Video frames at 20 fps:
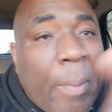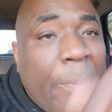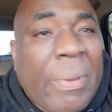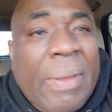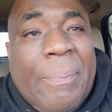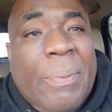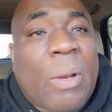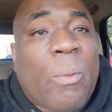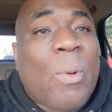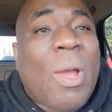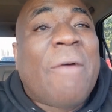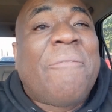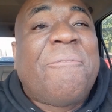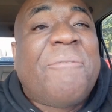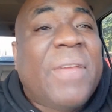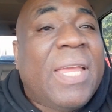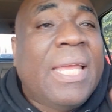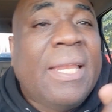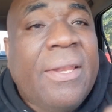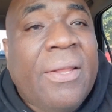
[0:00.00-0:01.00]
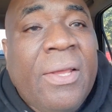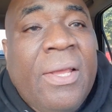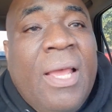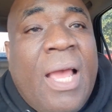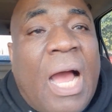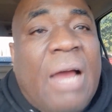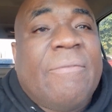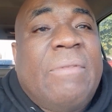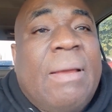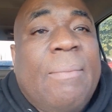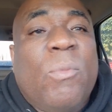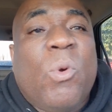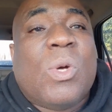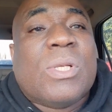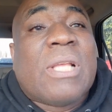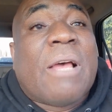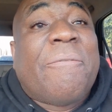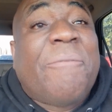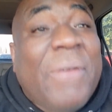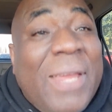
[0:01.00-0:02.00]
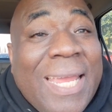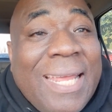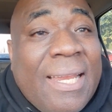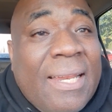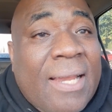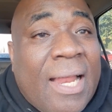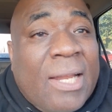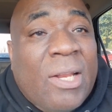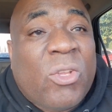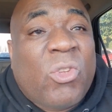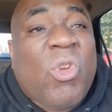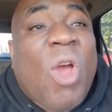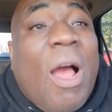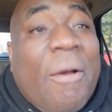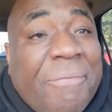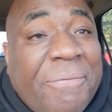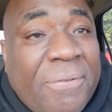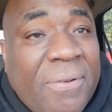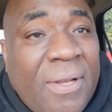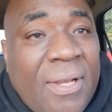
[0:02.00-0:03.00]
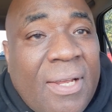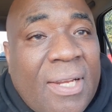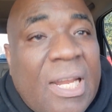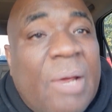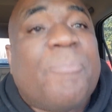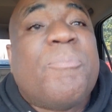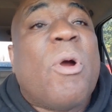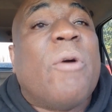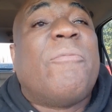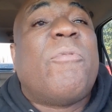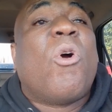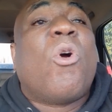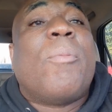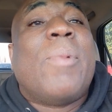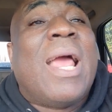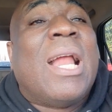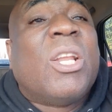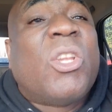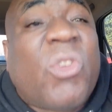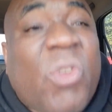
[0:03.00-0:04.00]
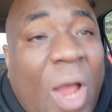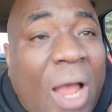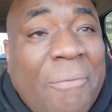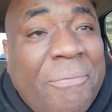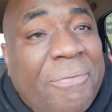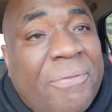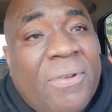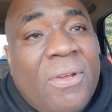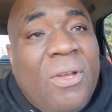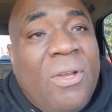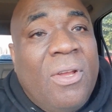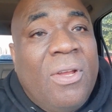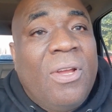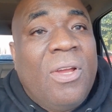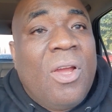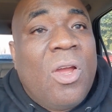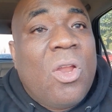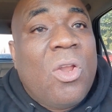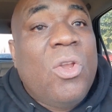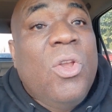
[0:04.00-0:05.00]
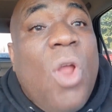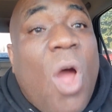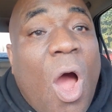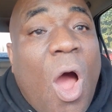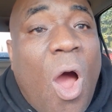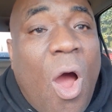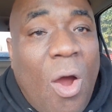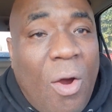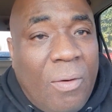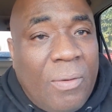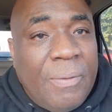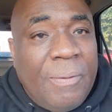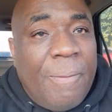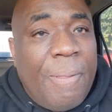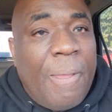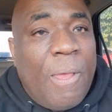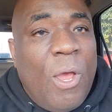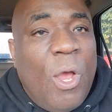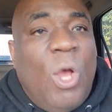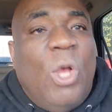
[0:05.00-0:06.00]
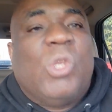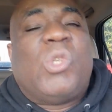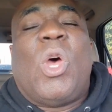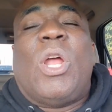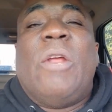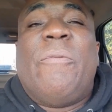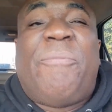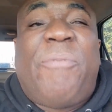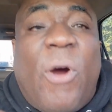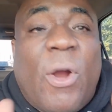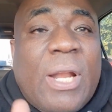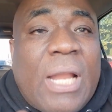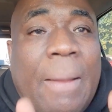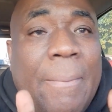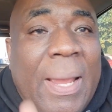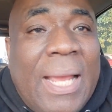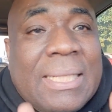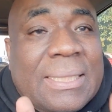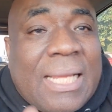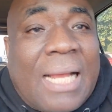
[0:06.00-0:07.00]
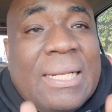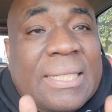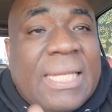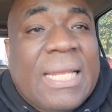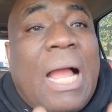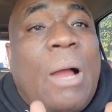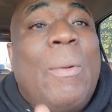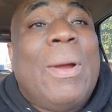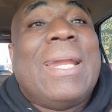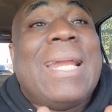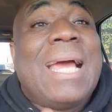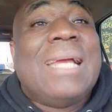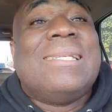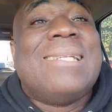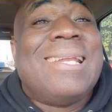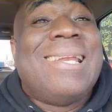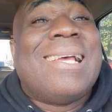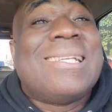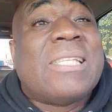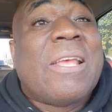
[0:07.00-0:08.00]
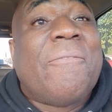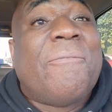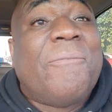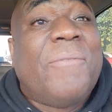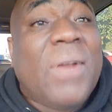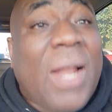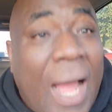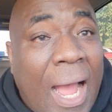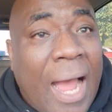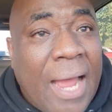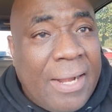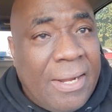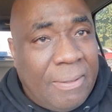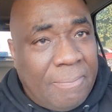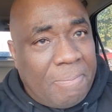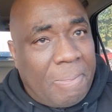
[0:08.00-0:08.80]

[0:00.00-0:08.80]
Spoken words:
people we have them nose are feeding at the trough, the proverbial trough. No. So the fundamental thing when Nigel say flawed,